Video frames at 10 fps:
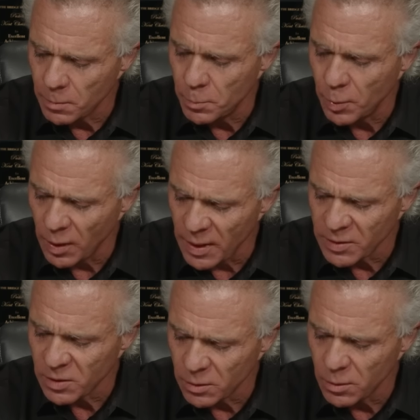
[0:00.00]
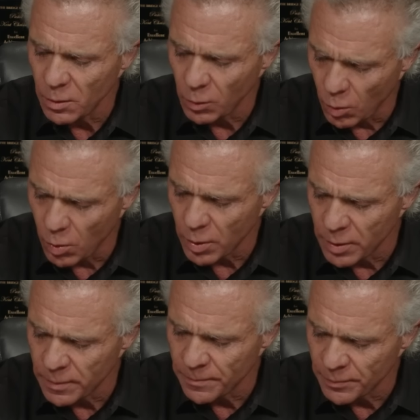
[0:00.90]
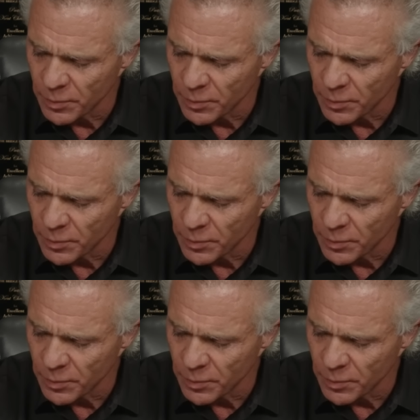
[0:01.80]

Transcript: Bless the Lord,